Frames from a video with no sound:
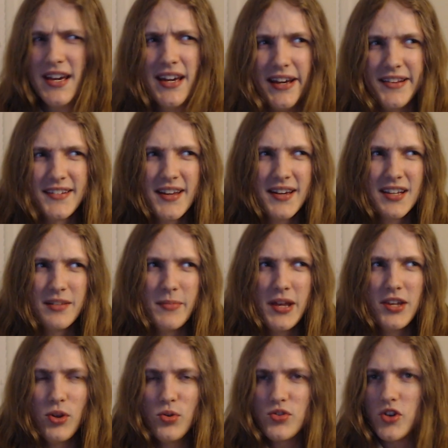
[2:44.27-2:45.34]
it's not going to make
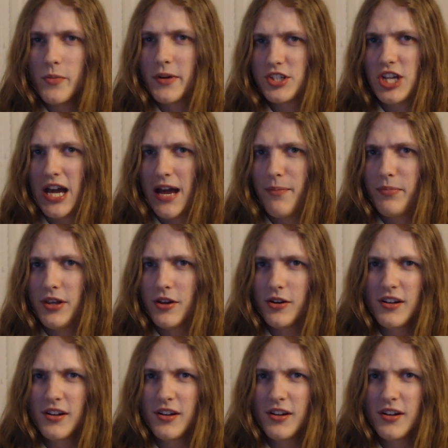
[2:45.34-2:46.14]
you so much happier,